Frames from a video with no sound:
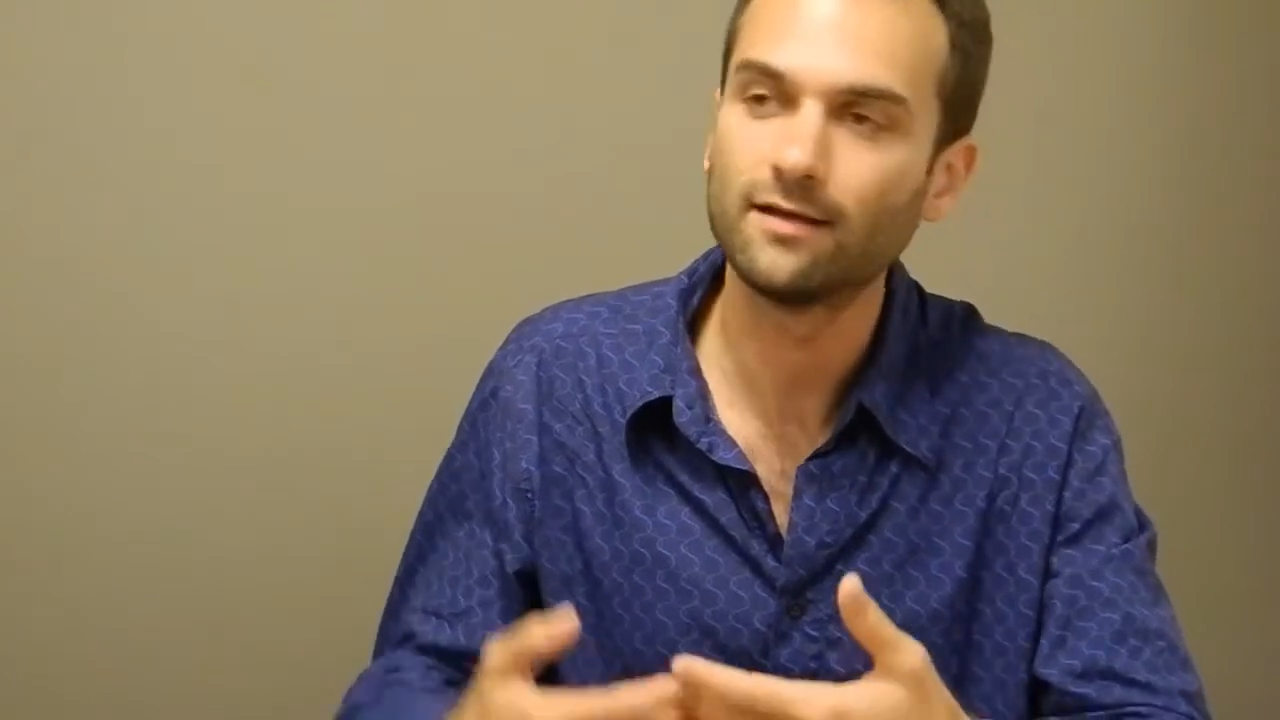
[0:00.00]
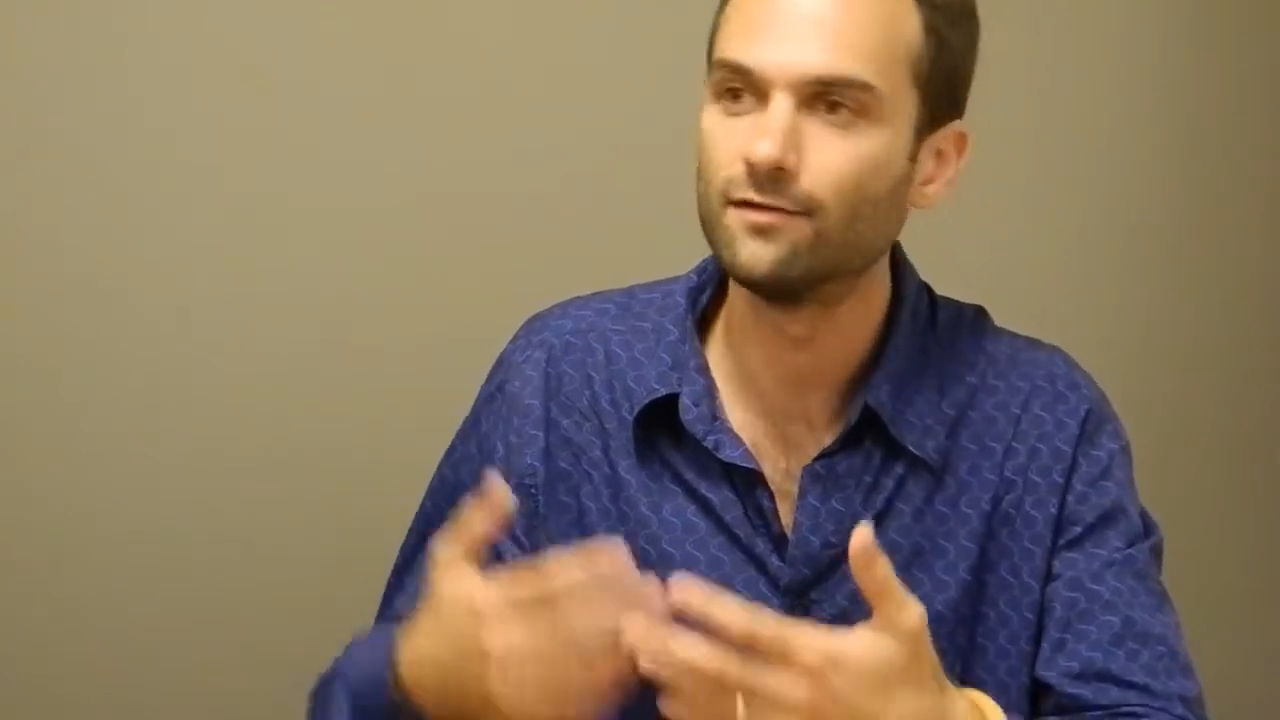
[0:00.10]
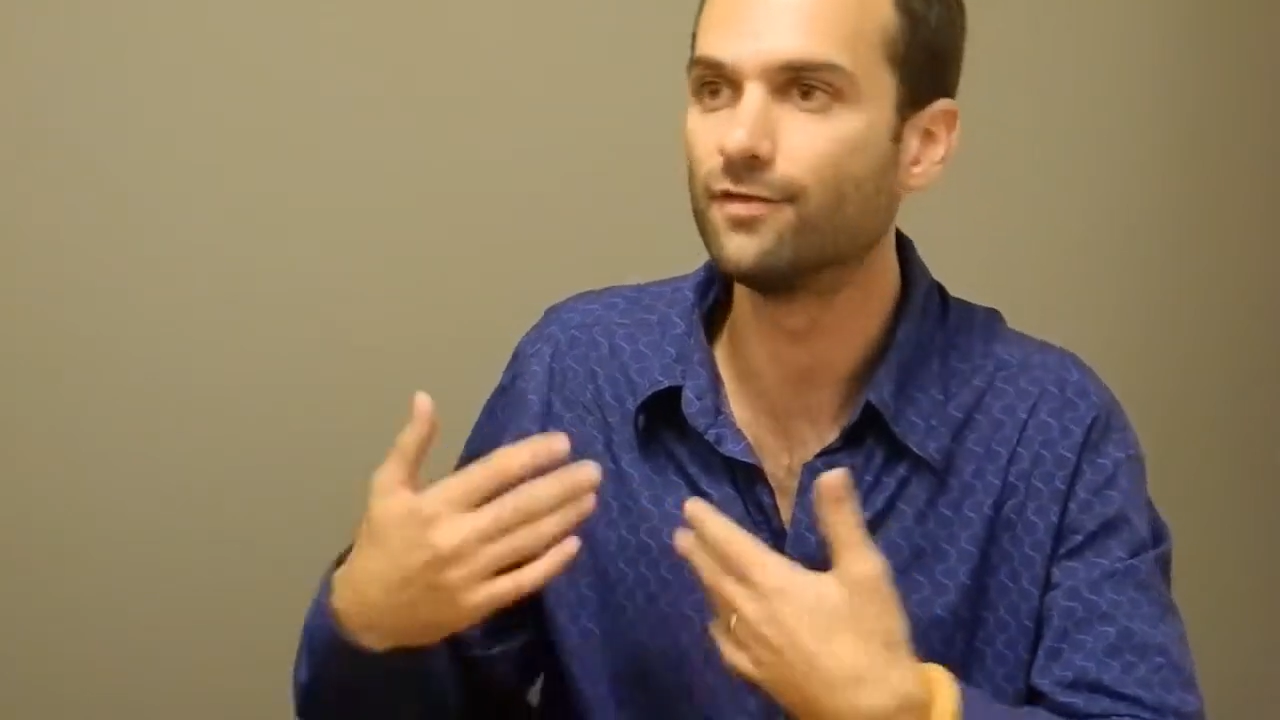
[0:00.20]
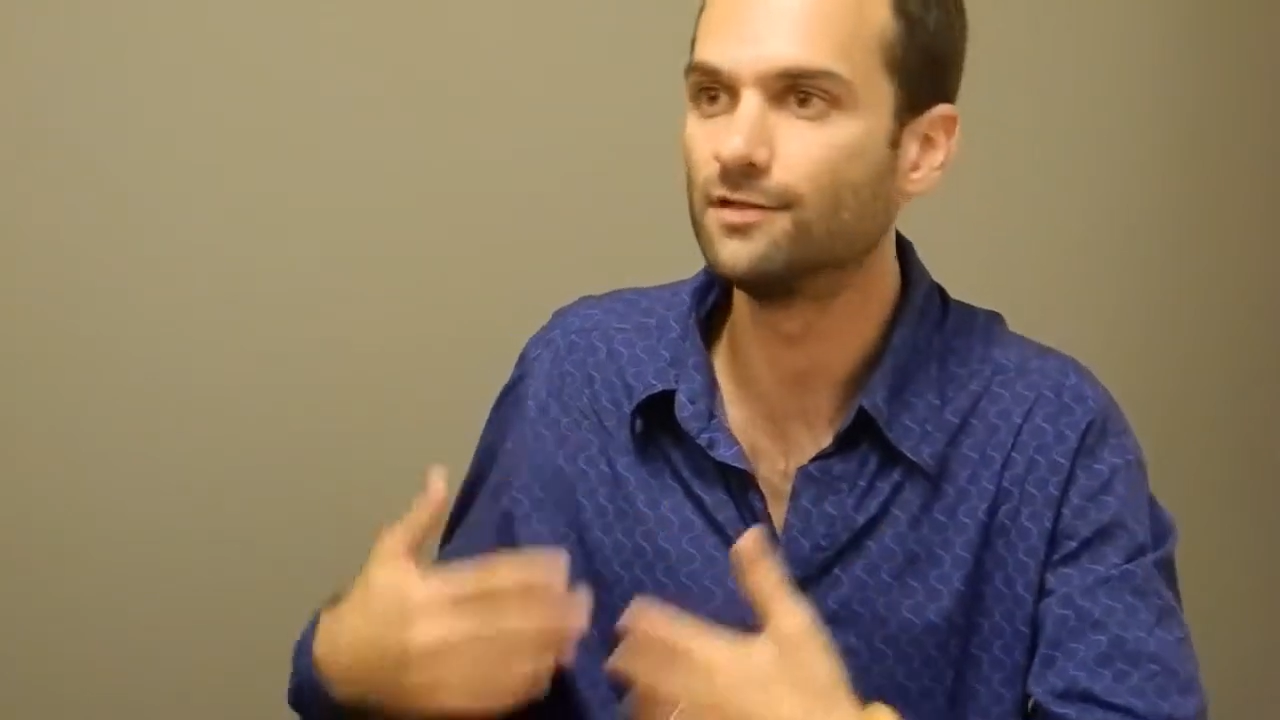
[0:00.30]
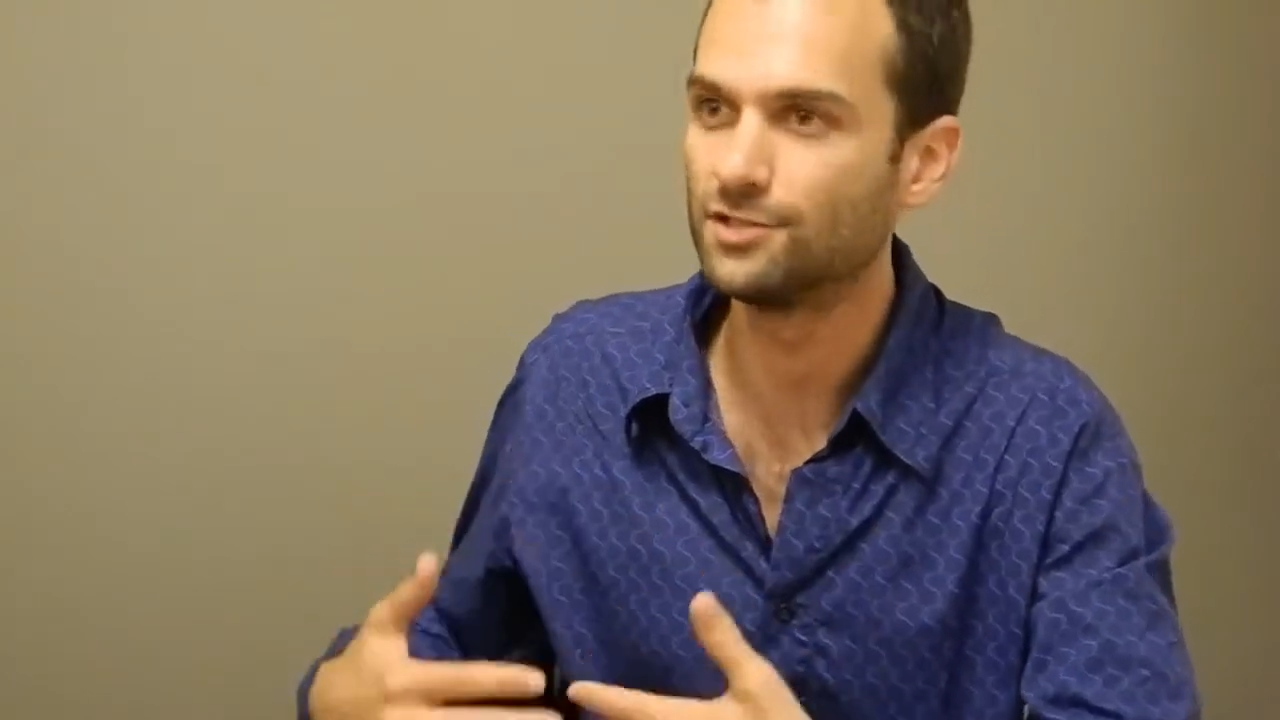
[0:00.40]

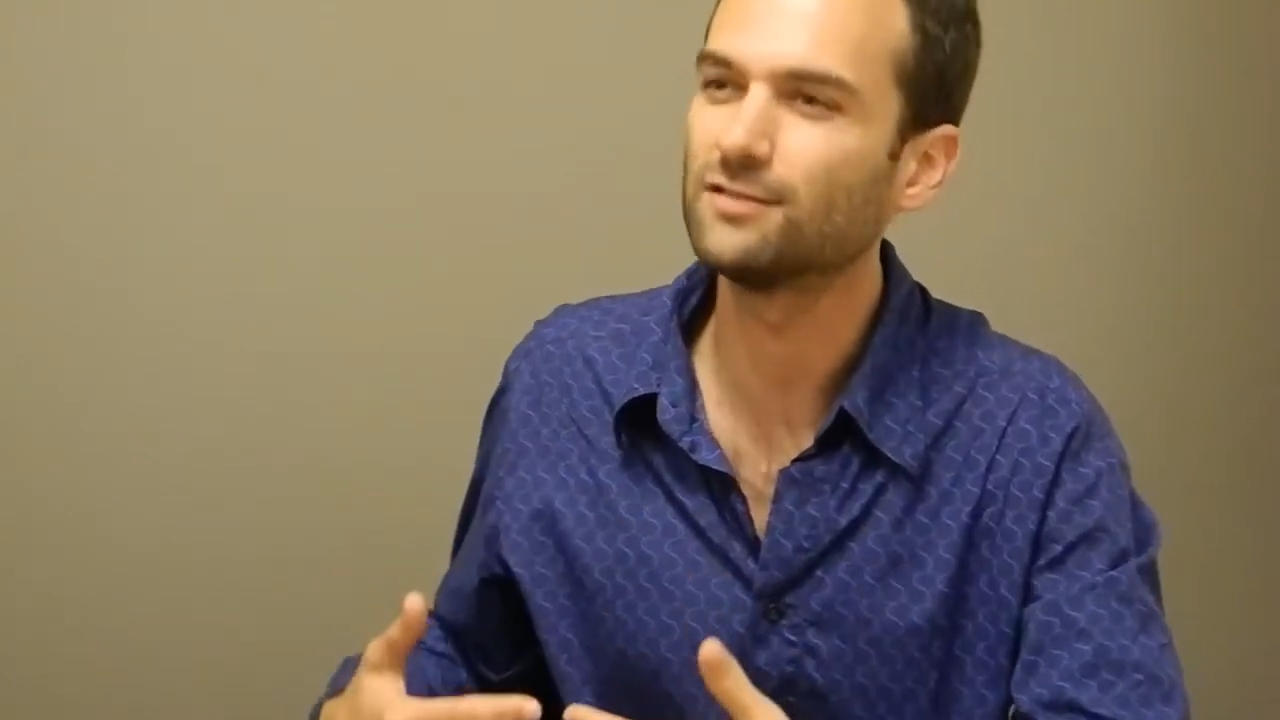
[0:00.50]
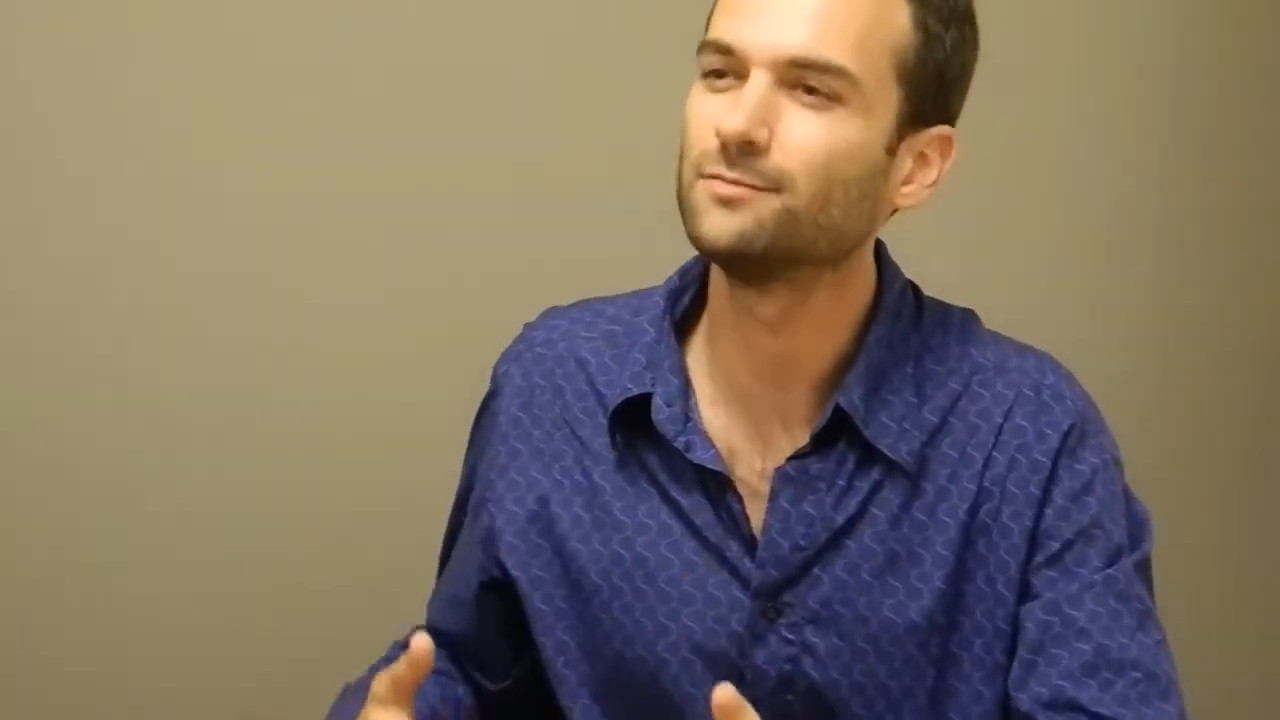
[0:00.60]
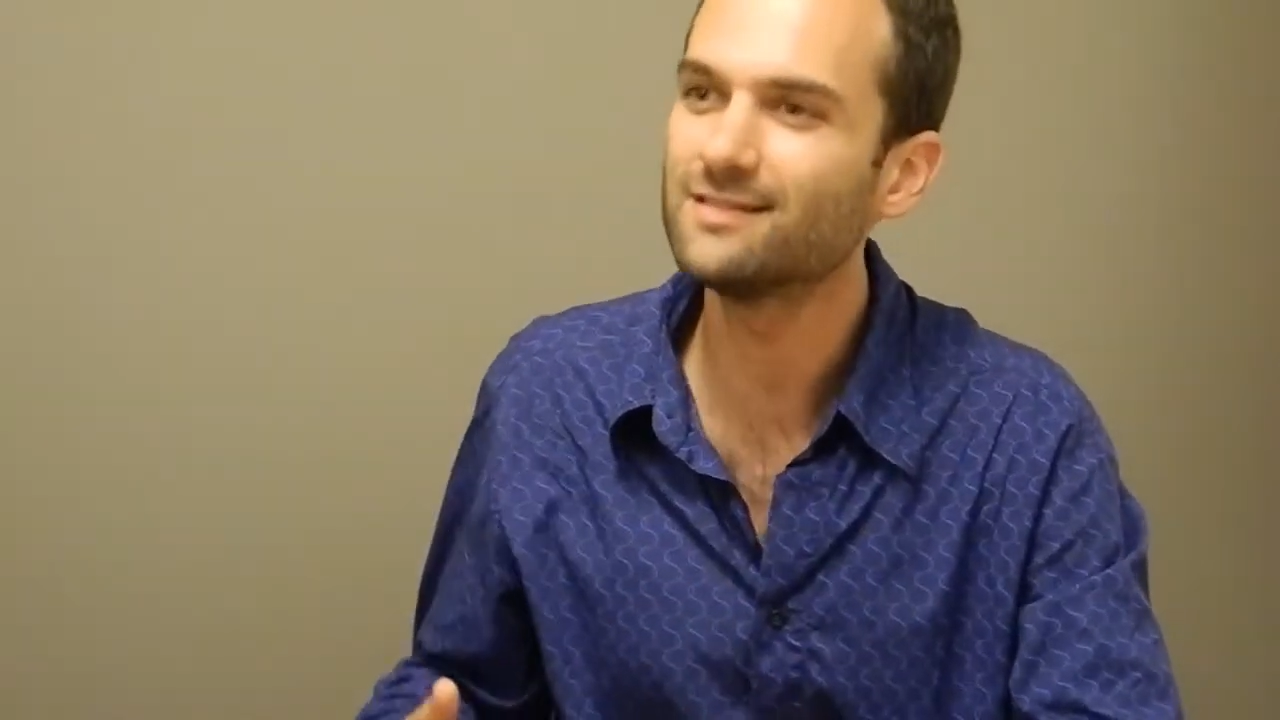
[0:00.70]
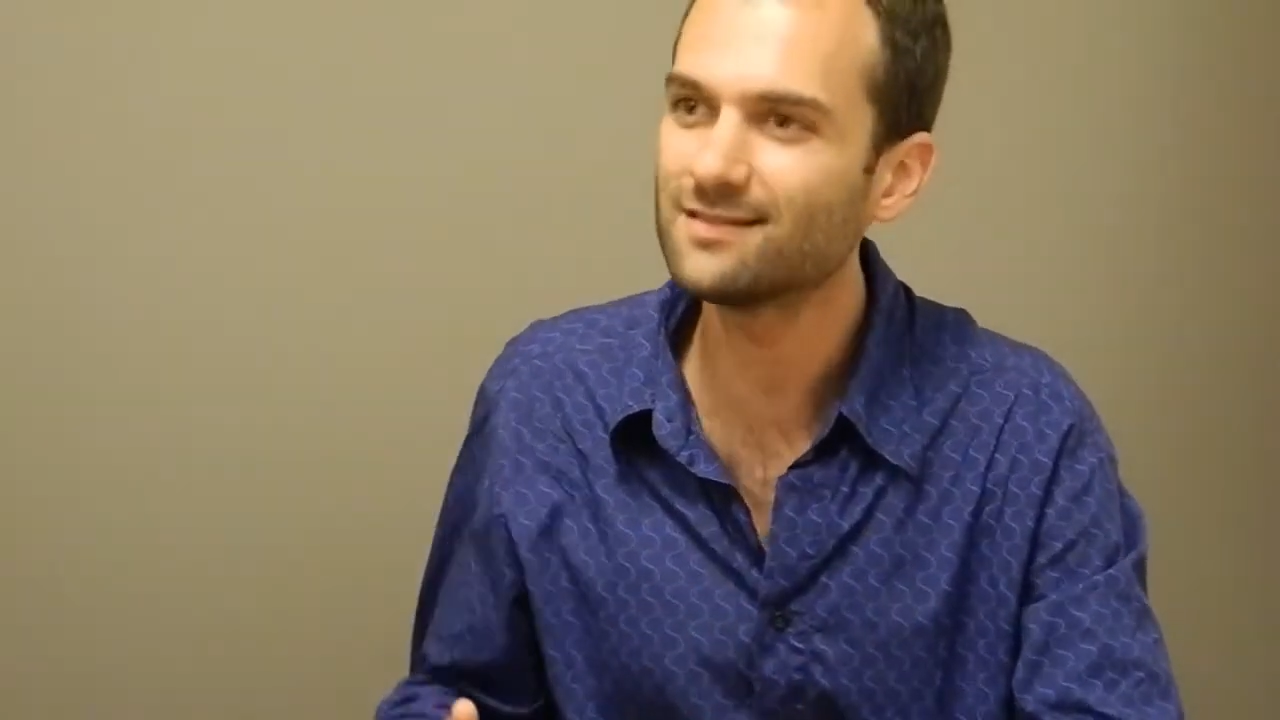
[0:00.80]
of the gentleman